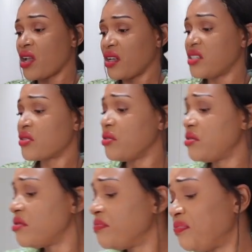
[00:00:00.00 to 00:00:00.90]
It's
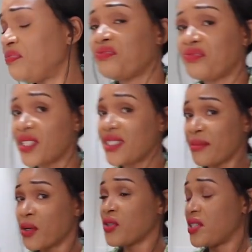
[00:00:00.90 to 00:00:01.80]
good. The
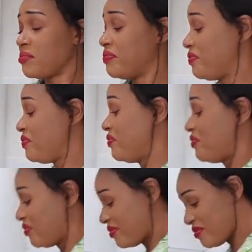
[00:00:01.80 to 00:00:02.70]
smell is
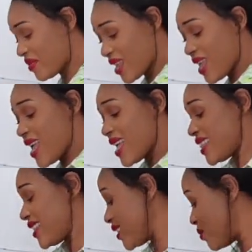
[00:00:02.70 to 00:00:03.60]

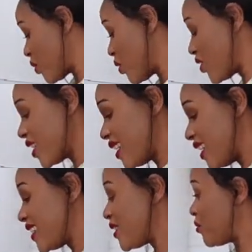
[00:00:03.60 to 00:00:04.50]
the smell
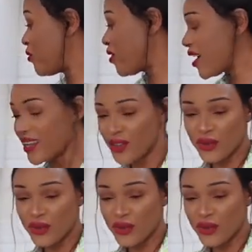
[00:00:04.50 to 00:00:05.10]
is fine.